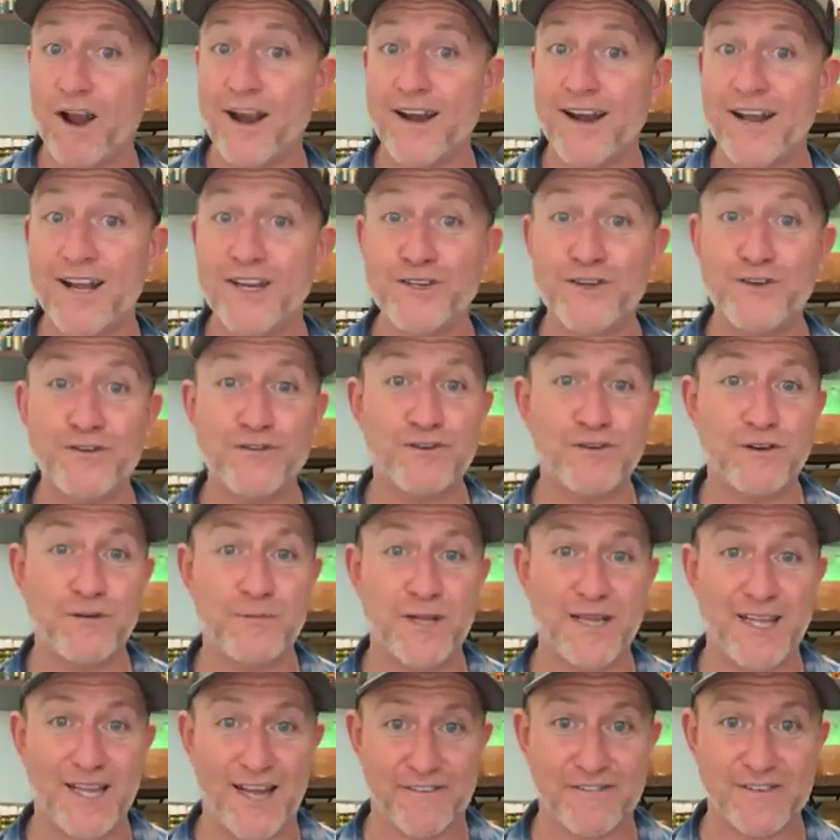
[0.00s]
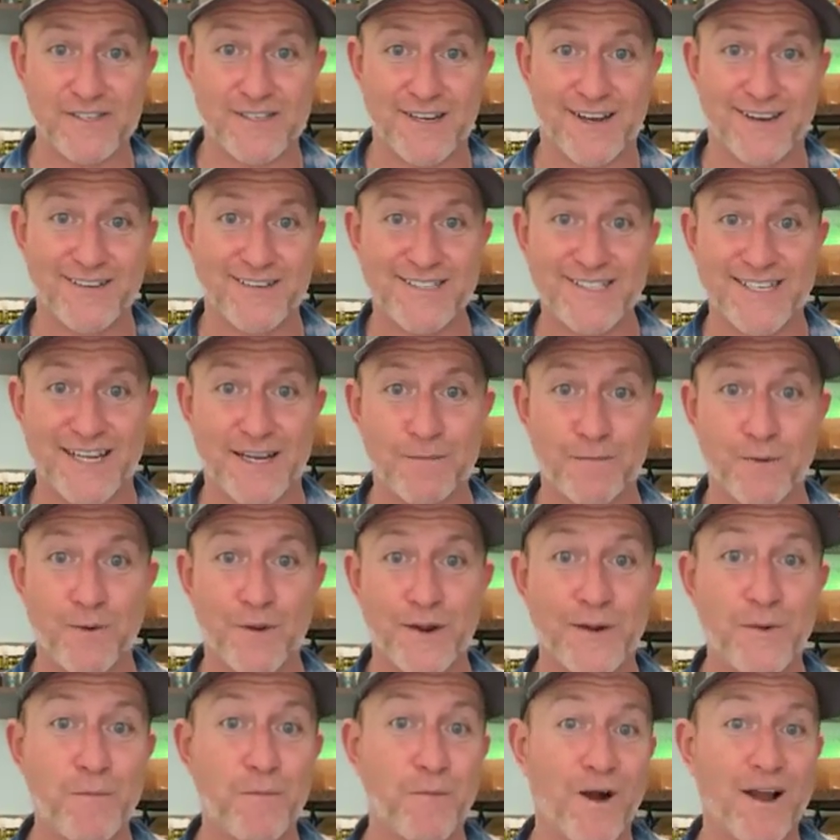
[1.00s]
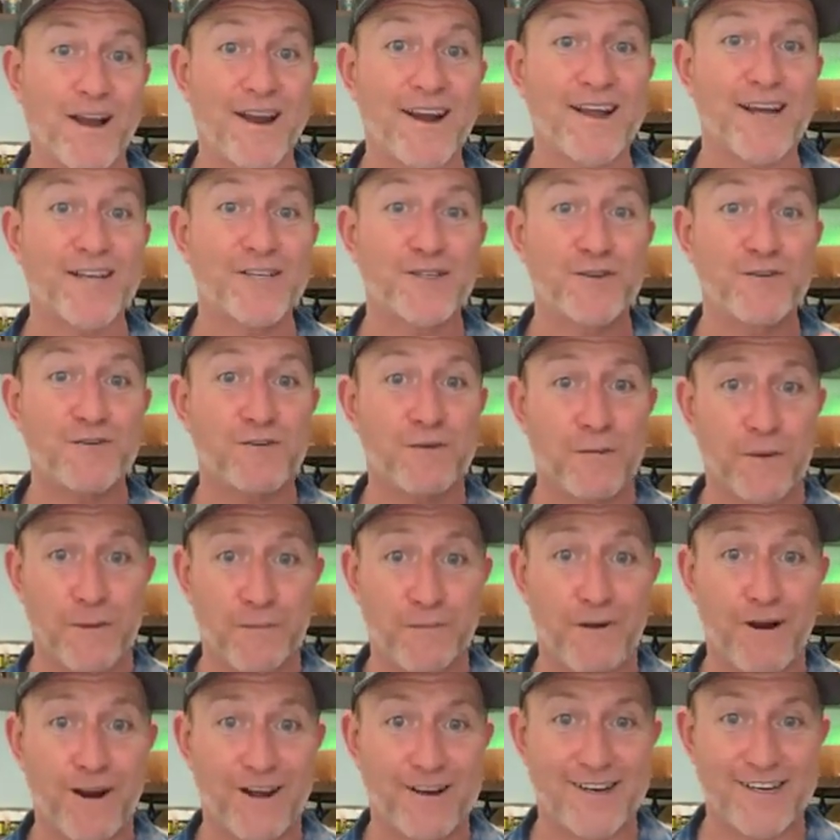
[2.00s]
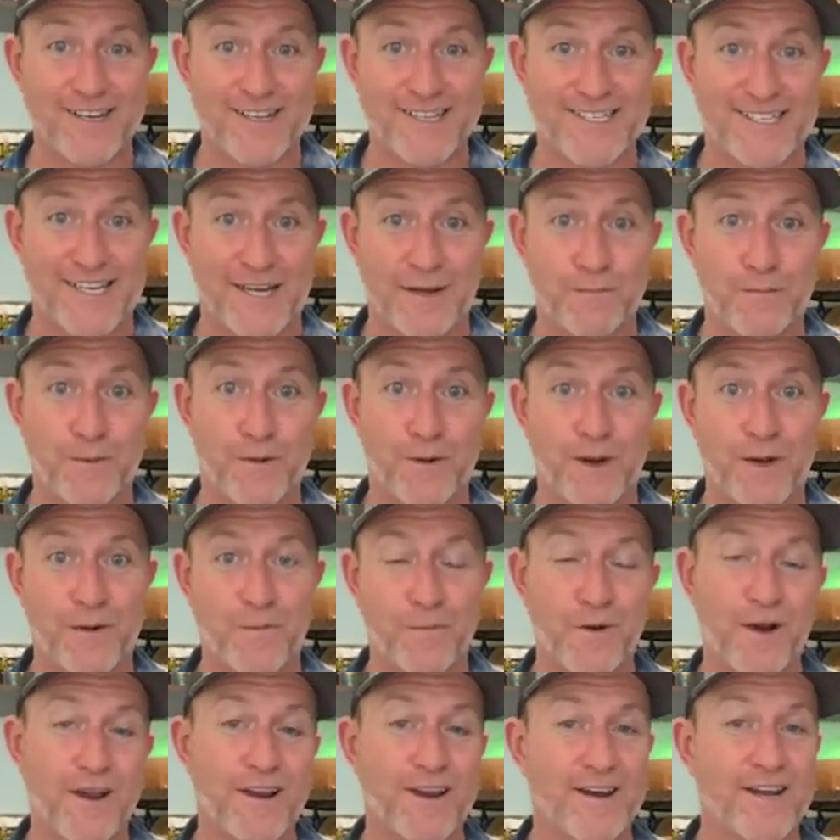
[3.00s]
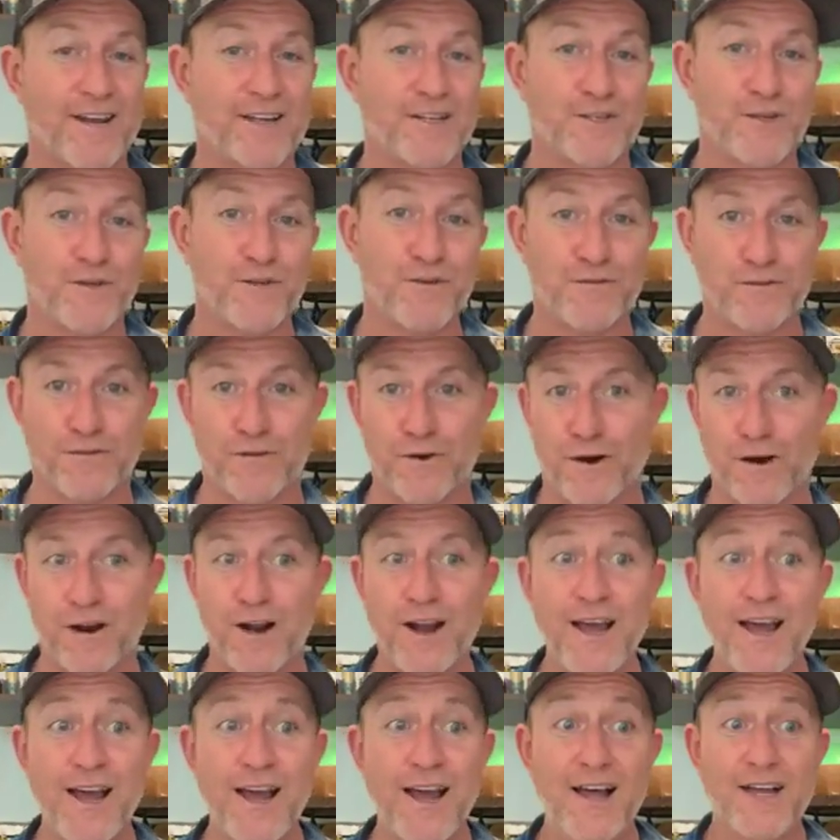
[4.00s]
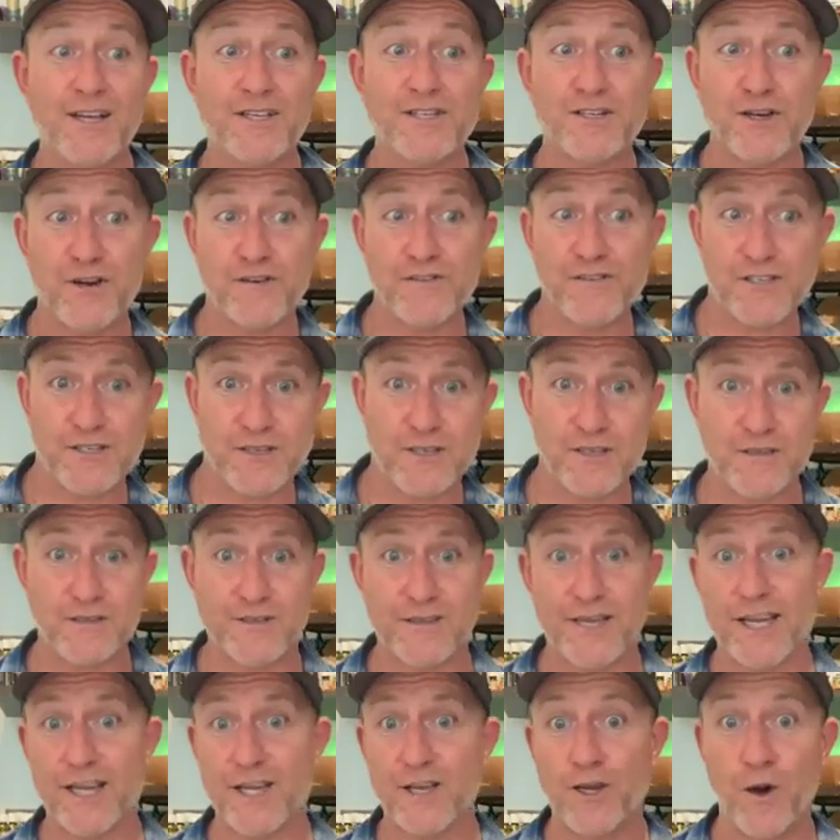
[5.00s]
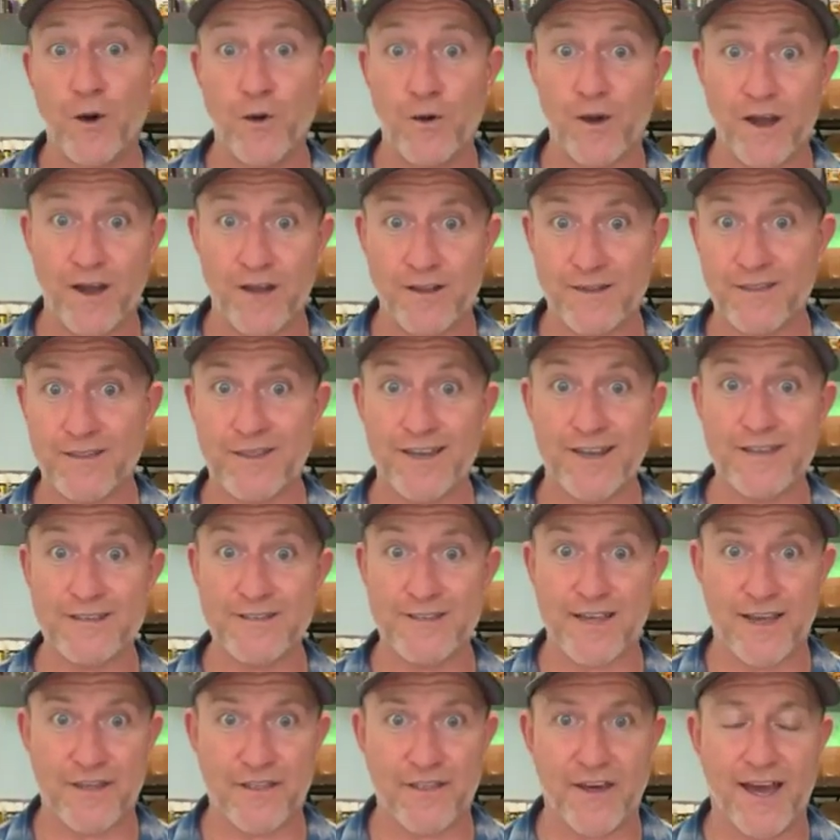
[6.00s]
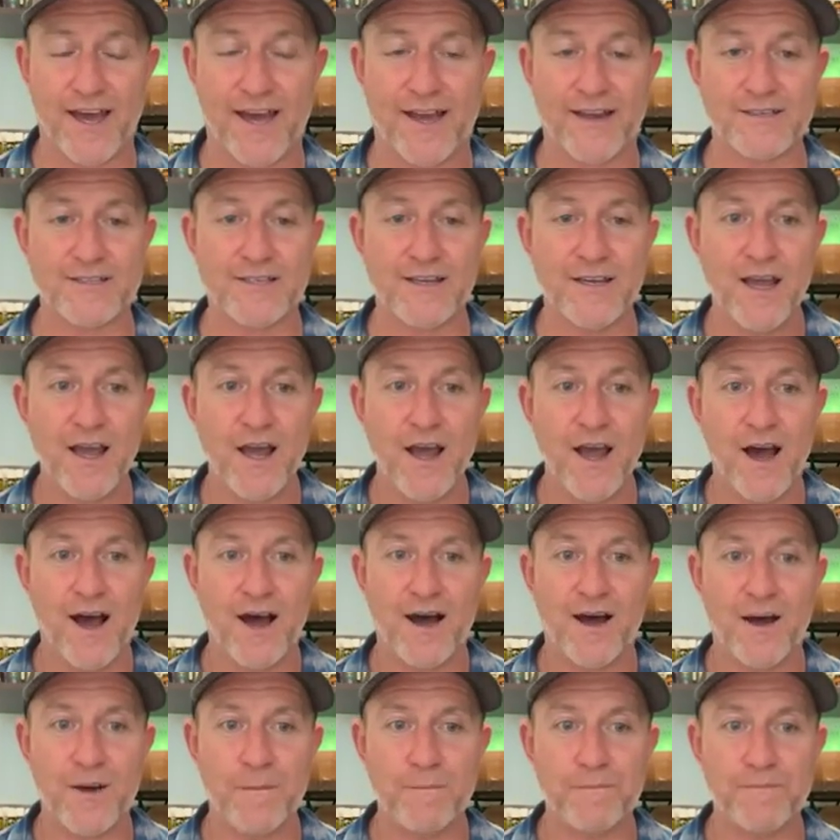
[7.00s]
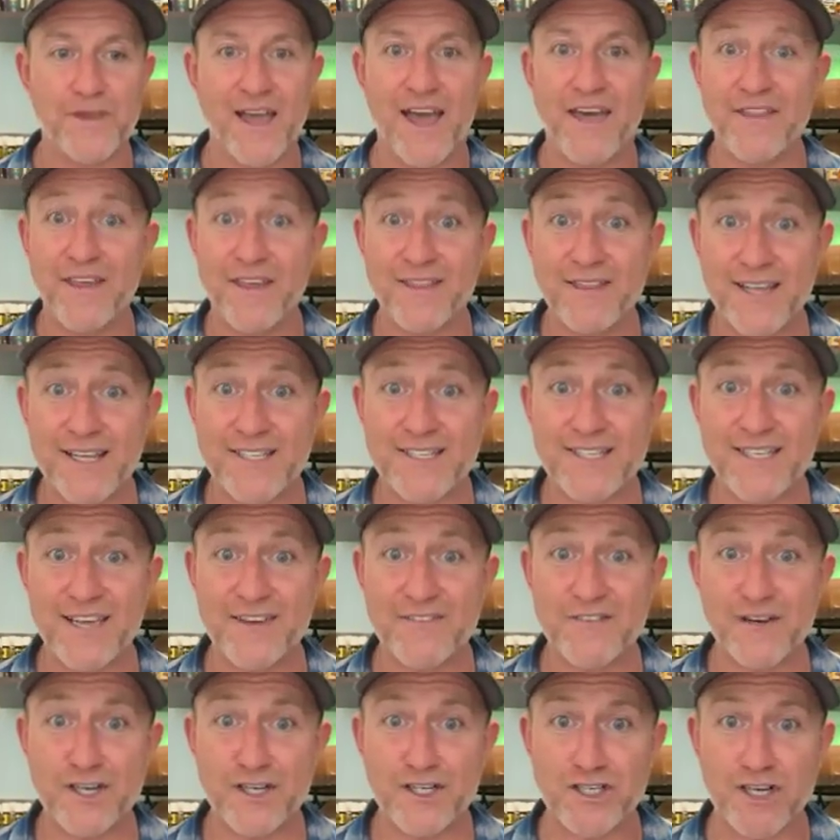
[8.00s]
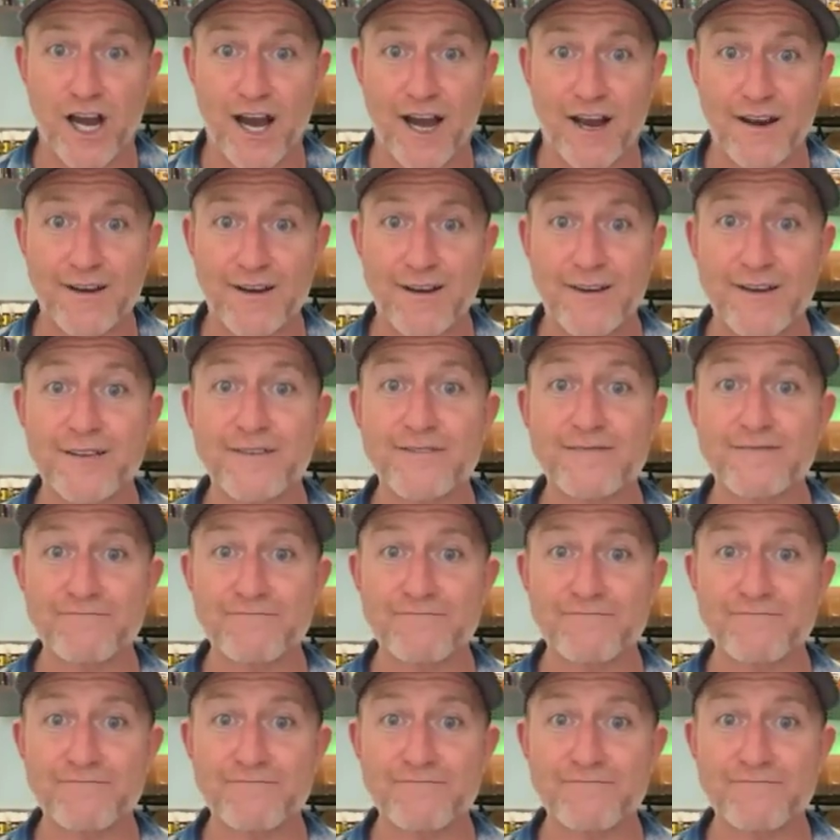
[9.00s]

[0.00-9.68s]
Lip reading: what can I do from a lifestyle standpoint? What can I do from a product standpoint? What can I do for services like yoga and things like that? And then let's give it a shot.